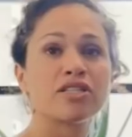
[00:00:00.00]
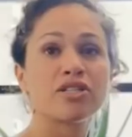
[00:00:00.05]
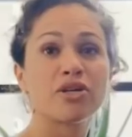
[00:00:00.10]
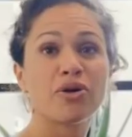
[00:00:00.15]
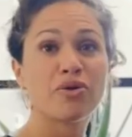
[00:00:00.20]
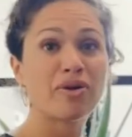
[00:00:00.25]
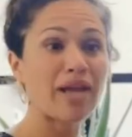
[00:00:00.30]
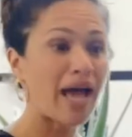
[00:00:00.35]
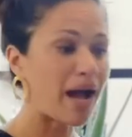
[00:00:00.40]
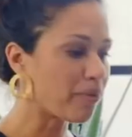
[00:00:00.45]

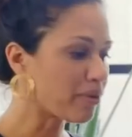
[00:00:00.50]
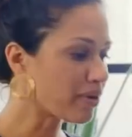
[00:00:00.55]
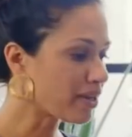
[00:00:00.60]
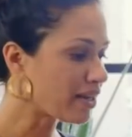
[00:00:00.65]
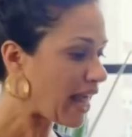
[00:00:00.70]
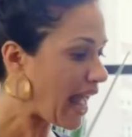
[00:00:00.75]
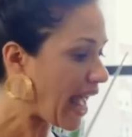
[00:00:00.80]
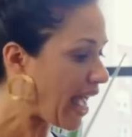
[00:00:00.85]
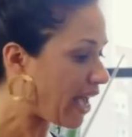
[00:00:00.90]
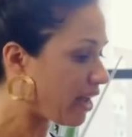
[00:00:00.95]
So now we're
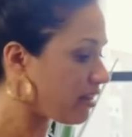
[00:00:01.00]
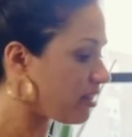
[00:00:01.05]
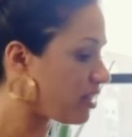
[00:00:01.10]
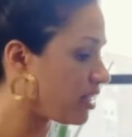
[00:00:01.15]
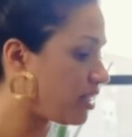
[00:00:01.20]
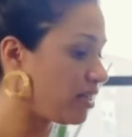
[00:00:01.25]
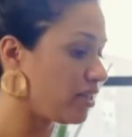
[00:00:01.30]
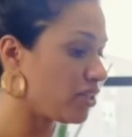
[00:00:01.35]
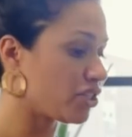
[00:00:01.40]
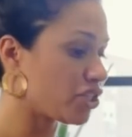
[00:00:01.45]
gonna add
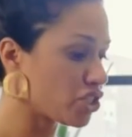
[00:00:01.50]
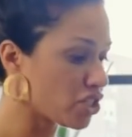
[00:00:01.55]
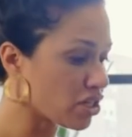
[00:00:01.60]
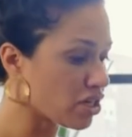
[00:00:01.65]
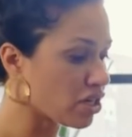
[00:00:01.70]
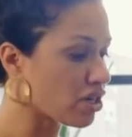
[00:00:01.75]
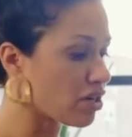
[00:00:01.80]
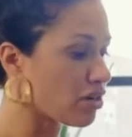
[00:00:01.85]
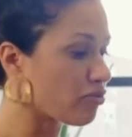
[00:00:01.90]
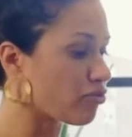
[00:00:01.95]
the
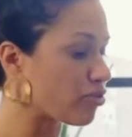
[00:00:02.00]
sugar,